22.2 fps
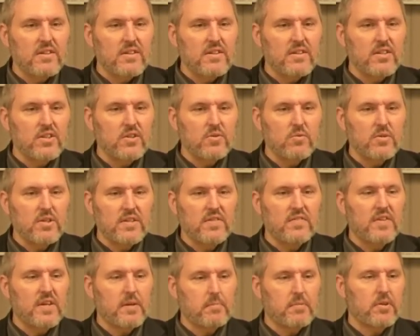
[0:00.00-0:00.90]
You live
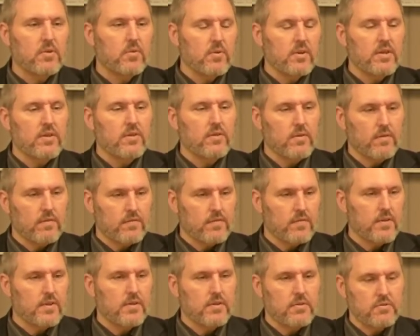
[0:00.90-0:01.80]
hypocritical in
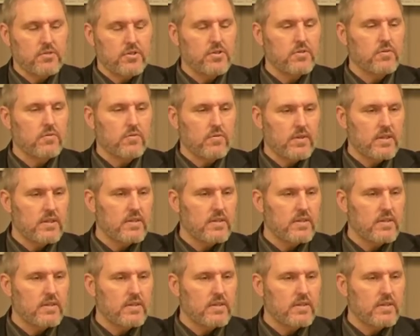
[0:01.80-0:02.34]
front of your children.